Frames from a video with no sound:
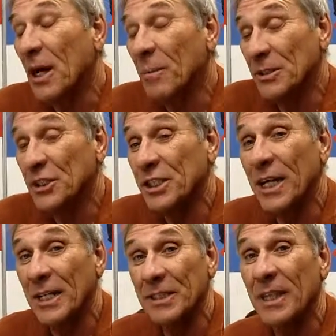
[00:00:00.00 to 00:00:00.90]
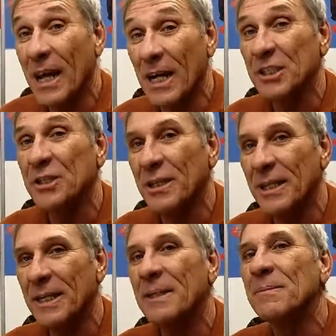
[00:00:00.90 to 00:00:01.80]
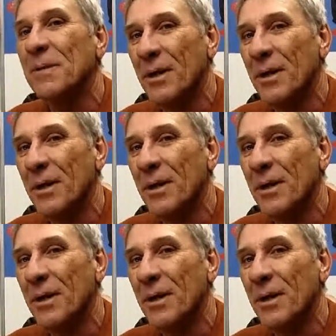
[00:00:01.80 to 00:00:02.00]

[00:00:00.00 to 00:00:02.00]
come and see it to actually